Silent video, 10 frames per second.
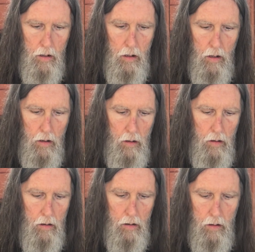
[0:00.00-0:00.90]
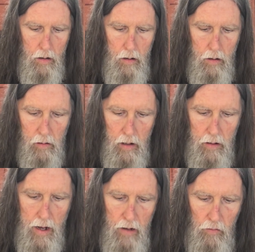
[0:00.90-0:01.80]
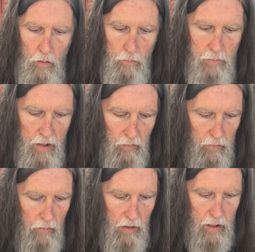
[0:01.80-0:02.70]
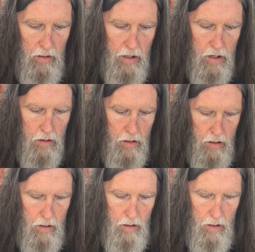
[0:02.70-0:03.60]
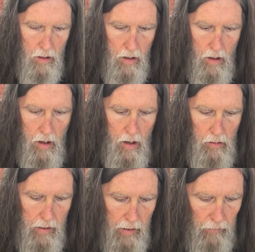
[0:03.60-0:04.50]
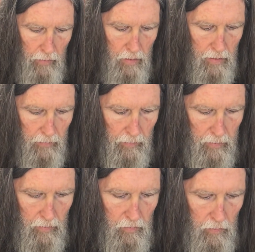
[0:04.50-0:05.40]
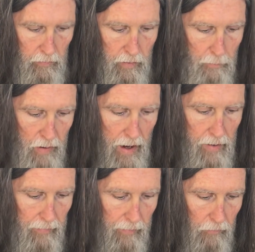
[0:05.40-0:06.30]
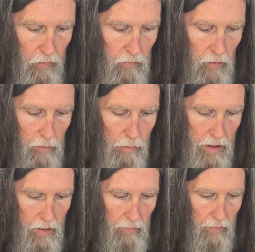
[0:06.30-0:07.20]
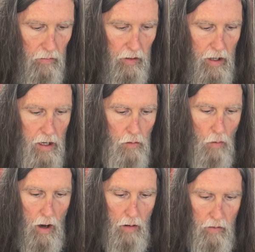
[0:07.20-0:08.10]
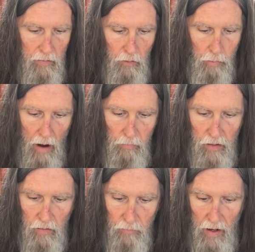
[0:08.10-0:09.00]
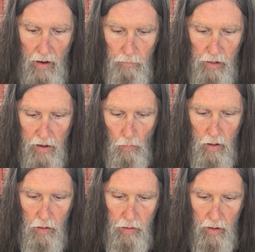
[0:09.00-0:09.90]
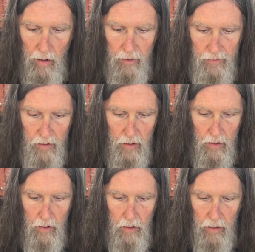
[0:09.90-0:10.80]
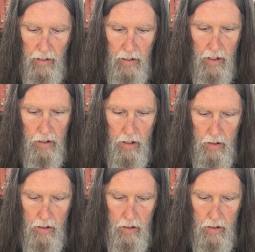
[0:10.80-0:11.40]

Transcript: Get a nice little mix of it in there. Like I say, this is just the base of the chickpeas and the quinoa. This is probably something I'll play with again.